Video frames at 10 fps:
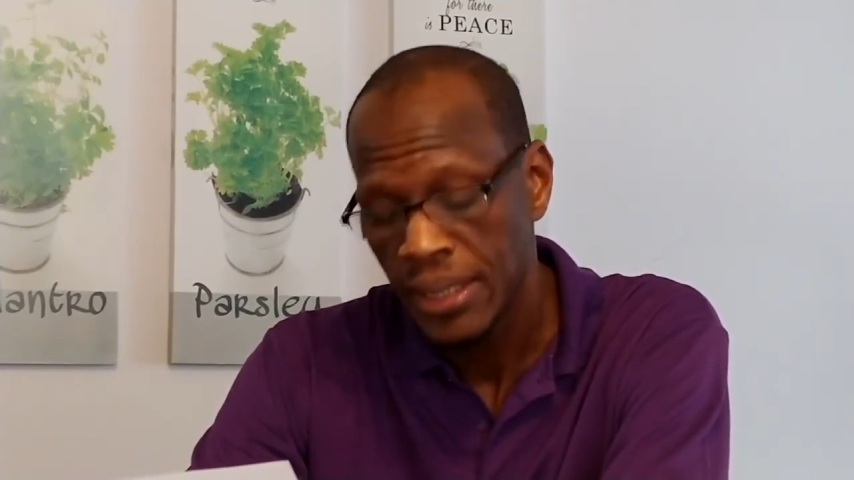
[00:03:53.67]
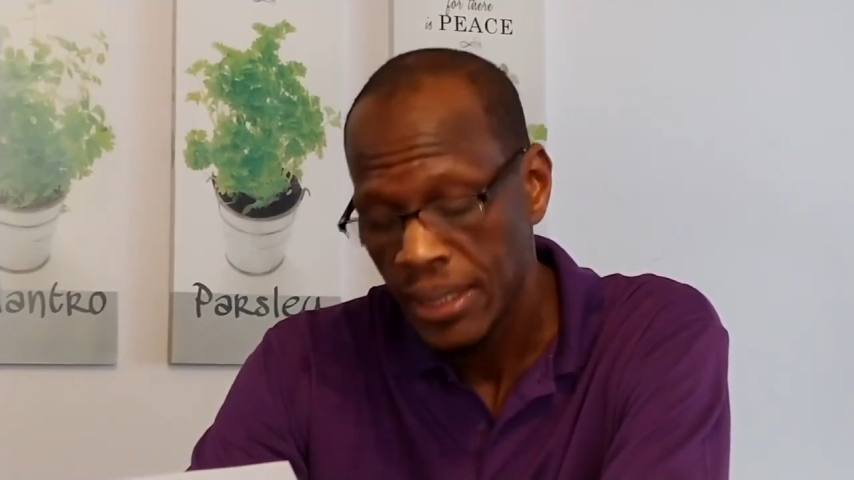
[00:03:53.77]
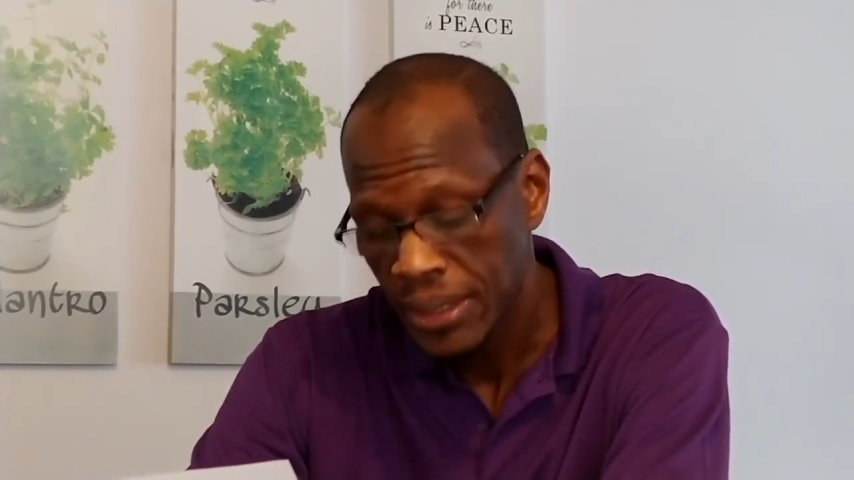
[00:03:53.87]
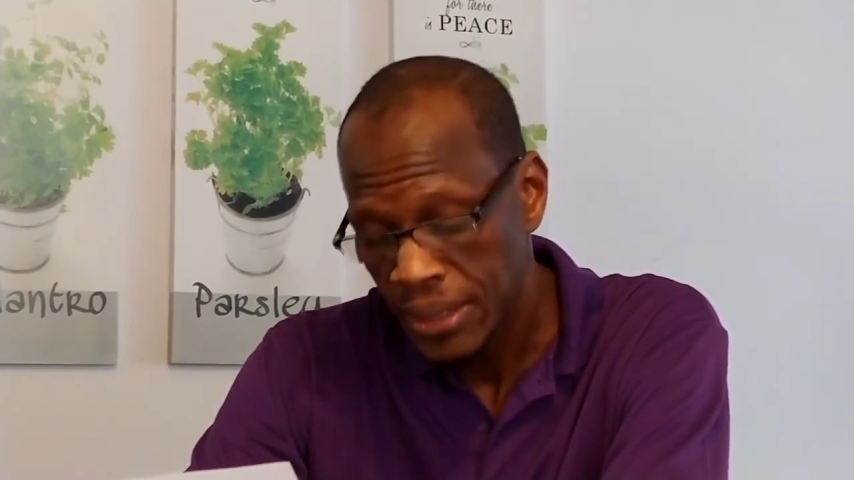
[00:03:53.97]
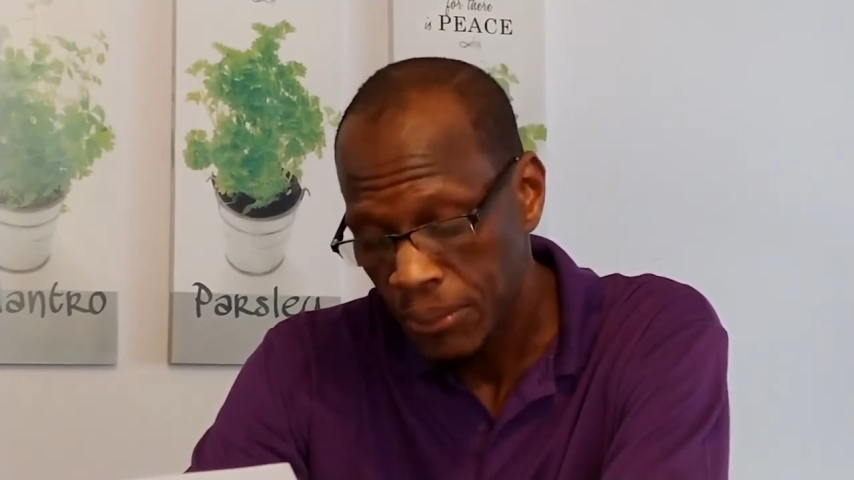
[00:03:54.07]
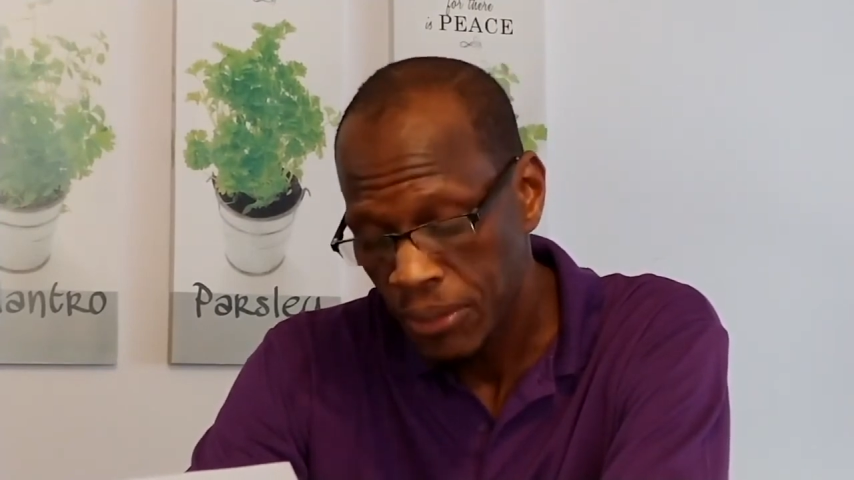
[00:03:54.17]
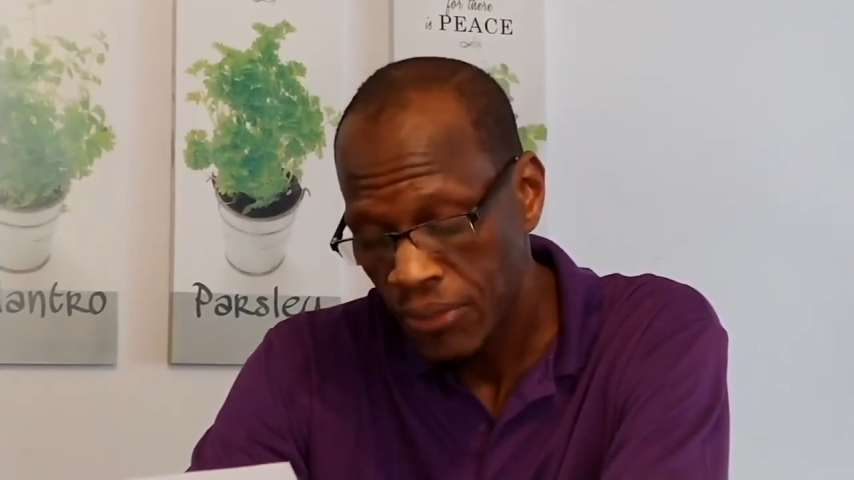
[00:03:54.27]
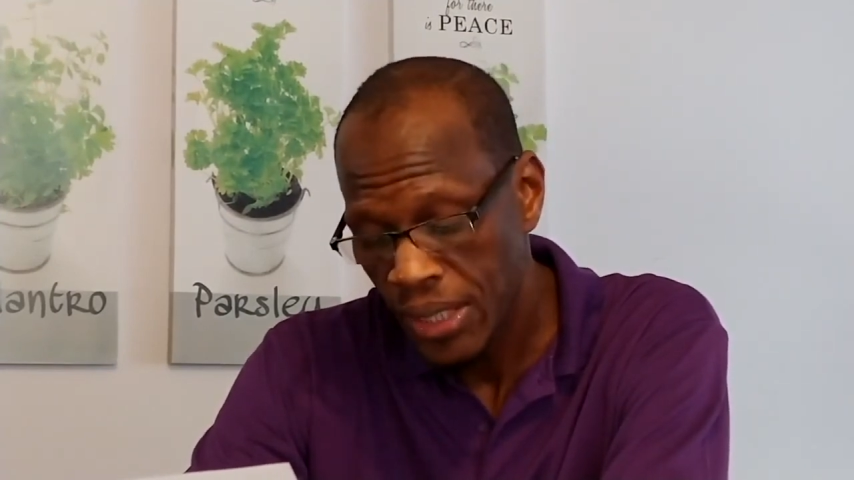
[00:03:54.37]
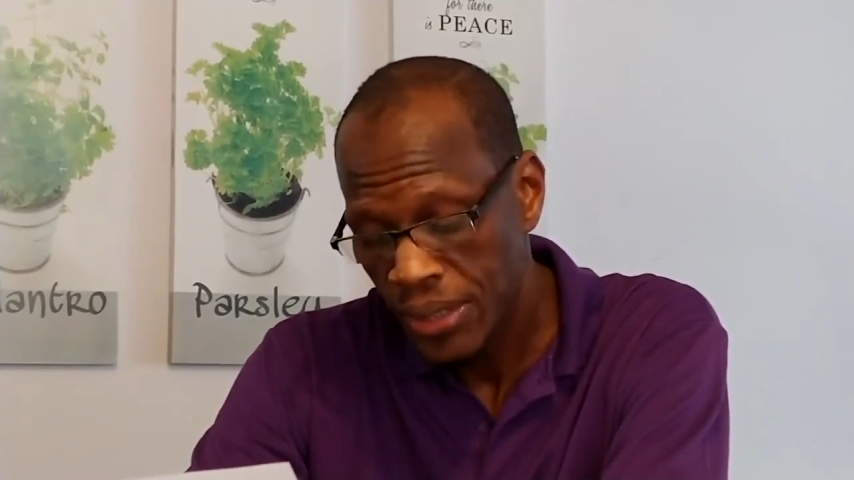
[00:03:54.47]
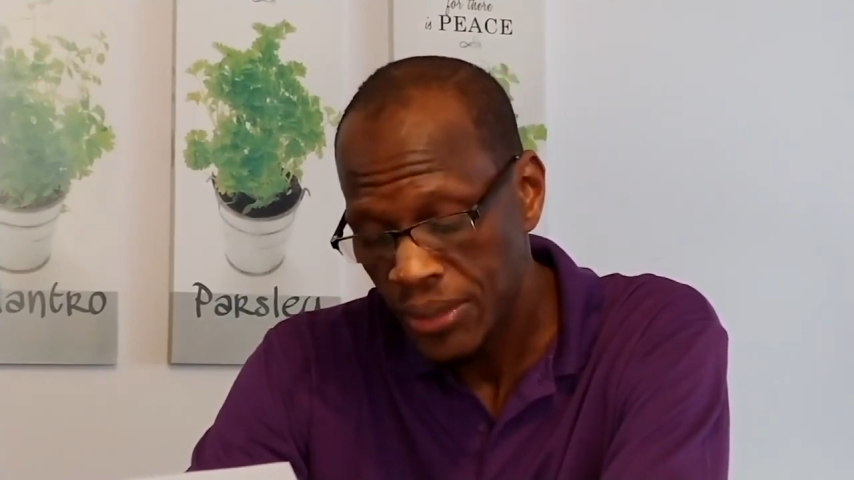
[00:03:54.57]
can be
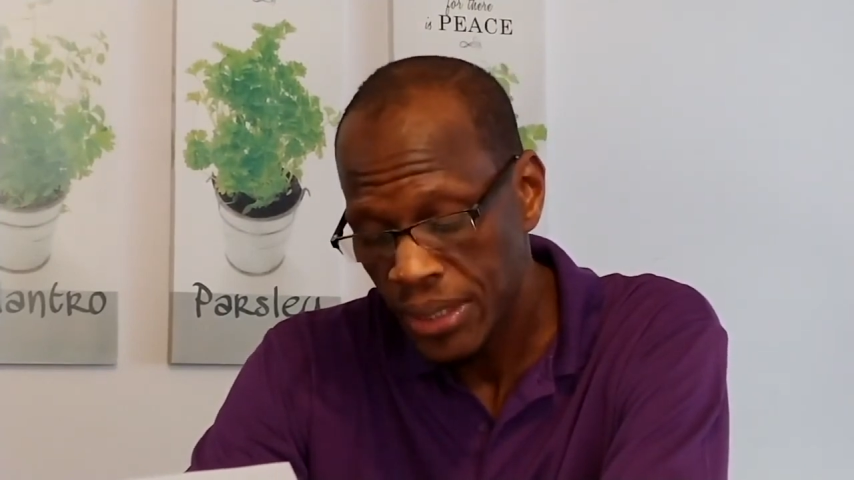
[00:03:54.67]
found at a